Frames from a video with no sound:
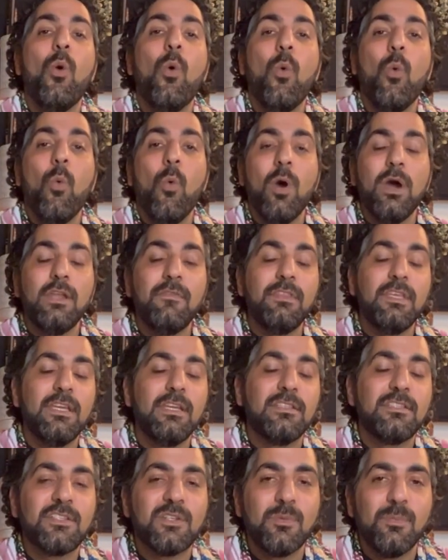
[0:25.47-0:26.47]
One of the
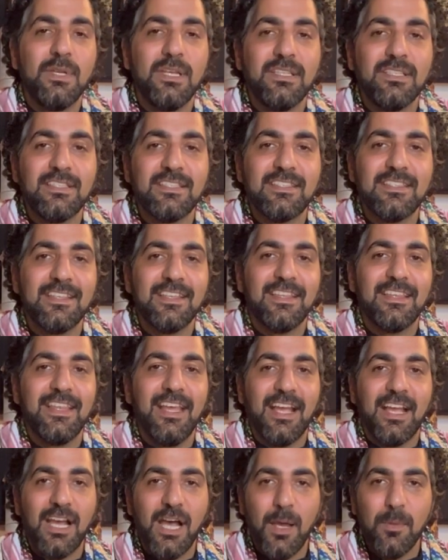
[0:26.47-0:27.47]
instruments
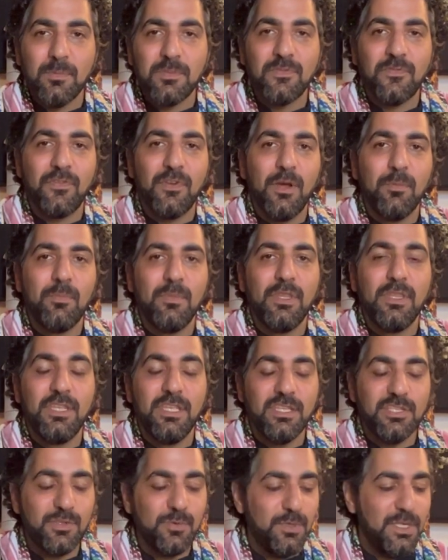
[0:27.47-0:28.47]
that comes from
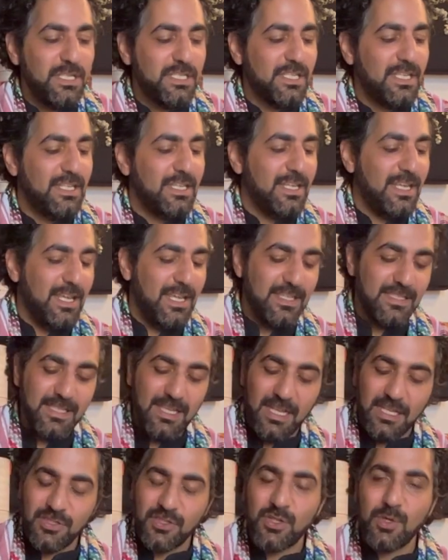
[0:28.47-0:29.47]
this region is
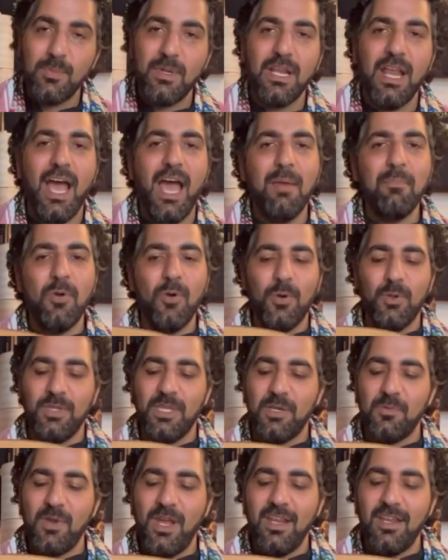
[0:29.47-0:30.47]
the instrument I'm
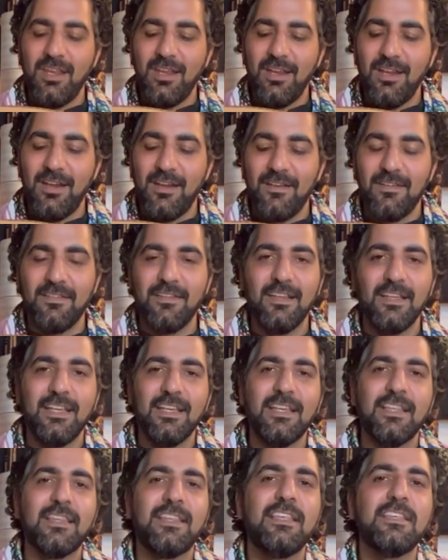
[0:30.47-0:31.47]
holding right here.
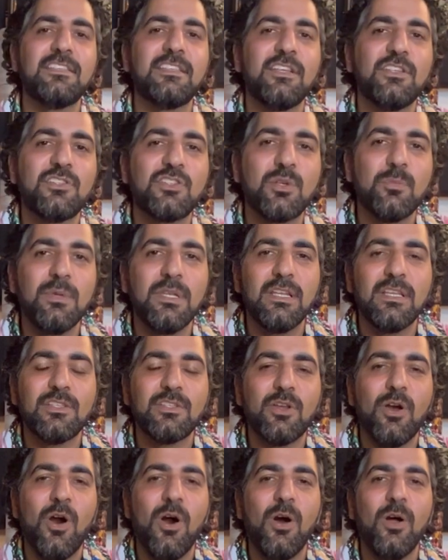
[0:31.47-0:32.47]
This instrument is
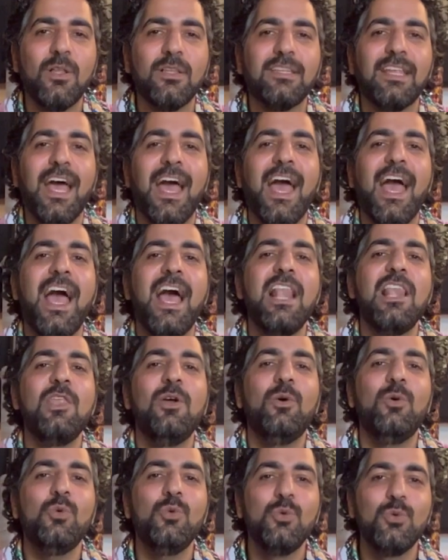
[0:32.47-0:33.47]
called
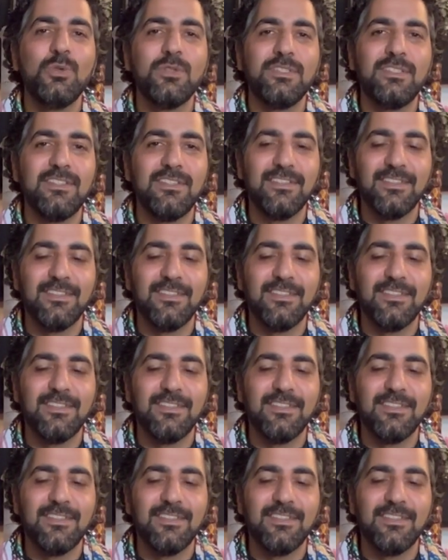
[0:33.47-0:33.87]
al-oud.